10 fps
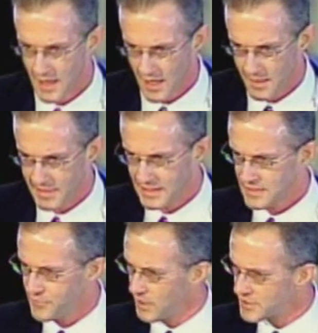Because
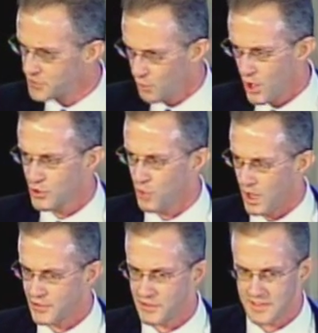if you ask the wrong
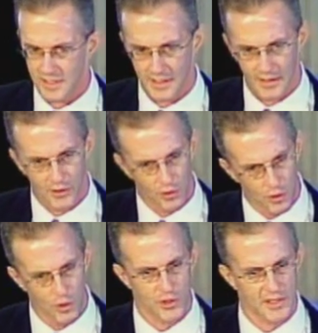questions, the
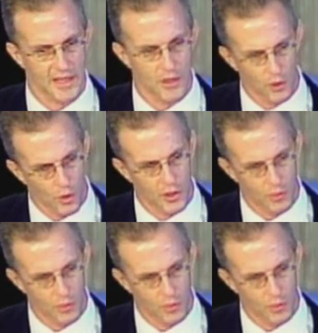conclusion that you are going